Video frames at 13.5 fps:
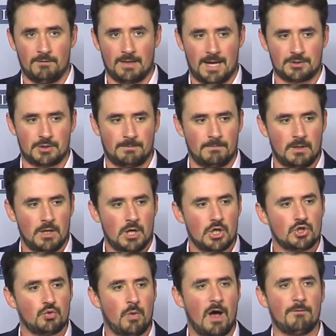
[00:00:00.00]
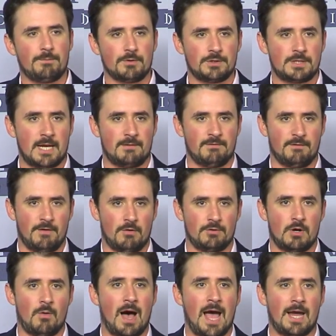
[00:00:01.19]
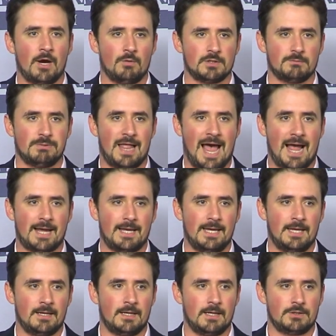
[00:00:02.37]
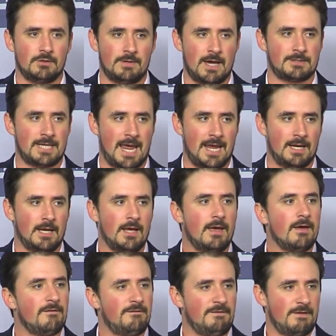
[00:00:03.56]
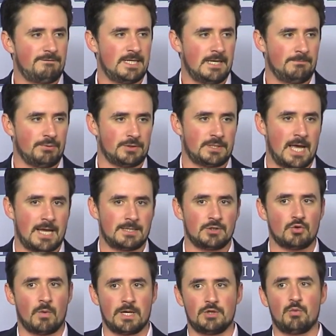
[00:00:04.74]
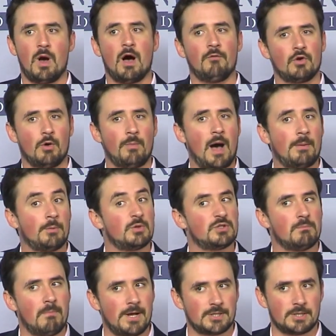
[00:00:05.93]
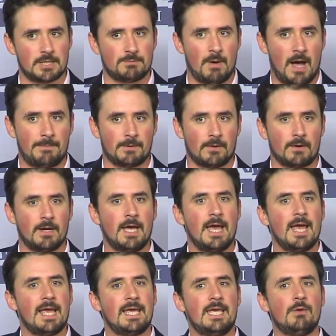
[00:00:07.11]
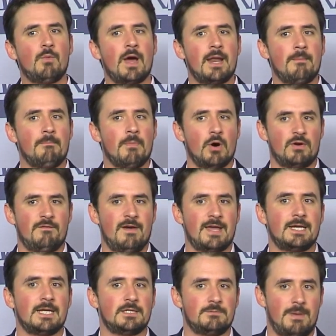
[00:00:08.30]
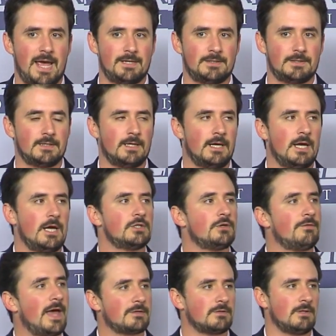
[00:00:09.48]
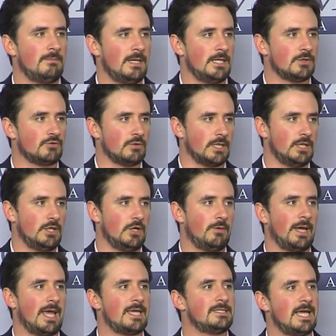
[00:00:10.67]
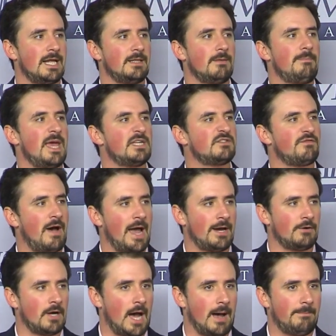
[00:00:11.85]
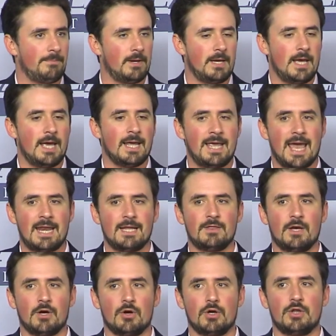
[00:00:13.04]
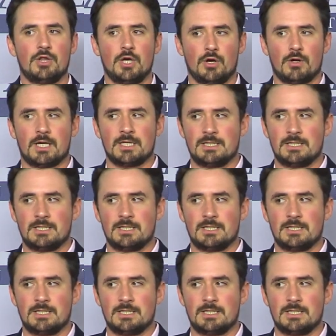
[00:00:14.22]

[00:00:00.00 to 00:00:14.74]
election 12% of the vote in Ohio was black in 2008, 15% in 2012 when Obama was much less popular. He went and motivated his base. So that's what the media is really doing, is getting the base fired up getting their, their,